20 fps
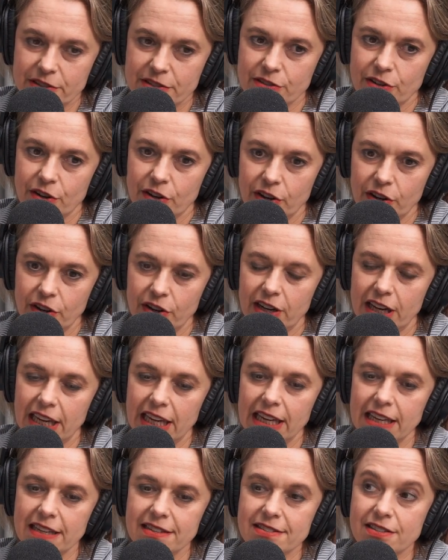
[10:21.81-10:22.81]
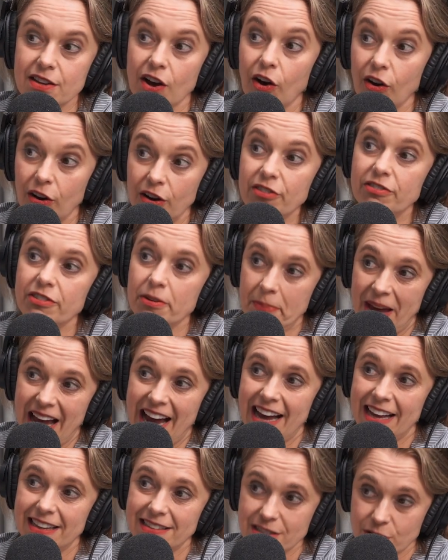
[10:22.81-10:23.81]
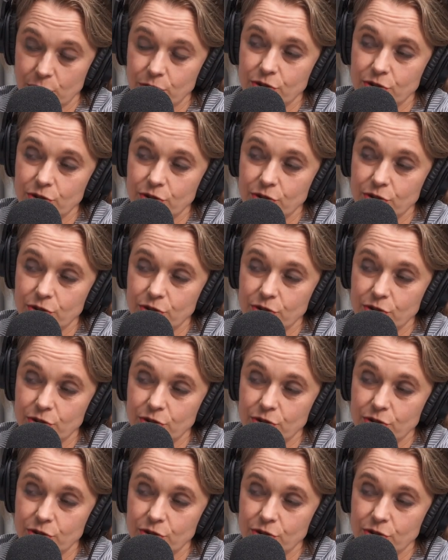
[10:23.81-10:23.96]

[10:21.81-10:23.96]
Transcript: skirt is over pants